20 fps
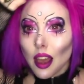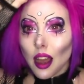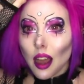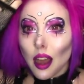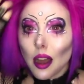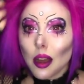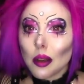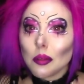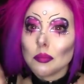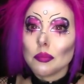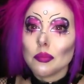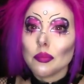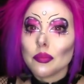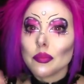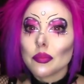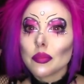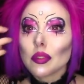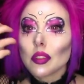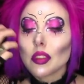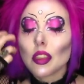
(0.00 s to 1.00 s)

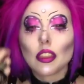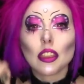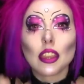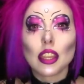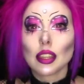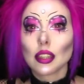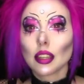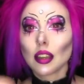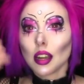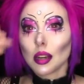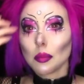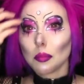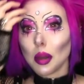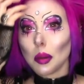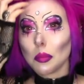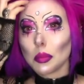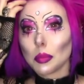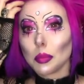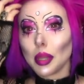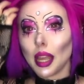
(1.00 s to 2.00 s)
The thing that kind of
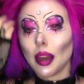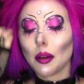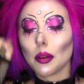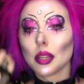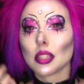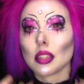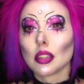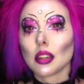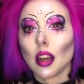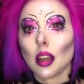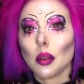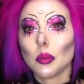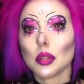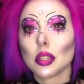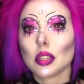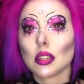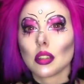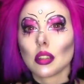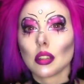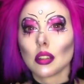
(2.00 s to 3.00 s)
bums me out is that I
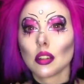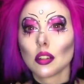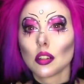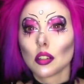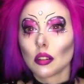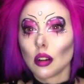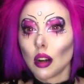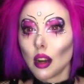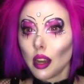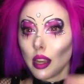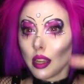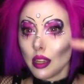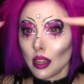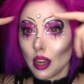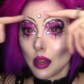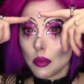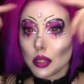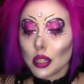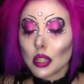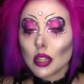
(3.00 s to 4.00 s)
was gonna
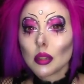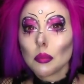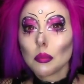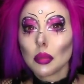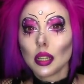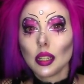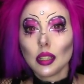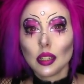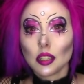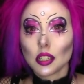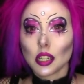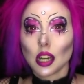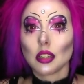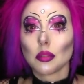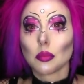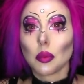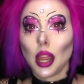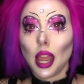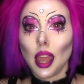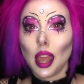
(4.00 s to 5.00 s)
completely
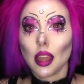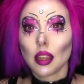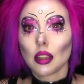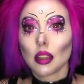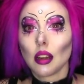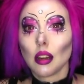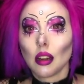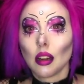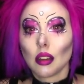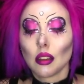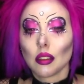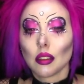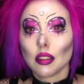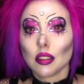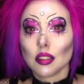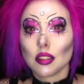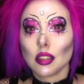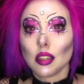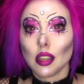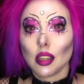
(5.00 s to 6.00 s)
change my haircut
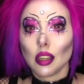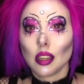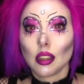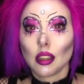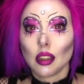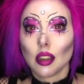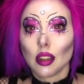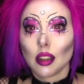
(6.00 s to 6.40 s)
this year,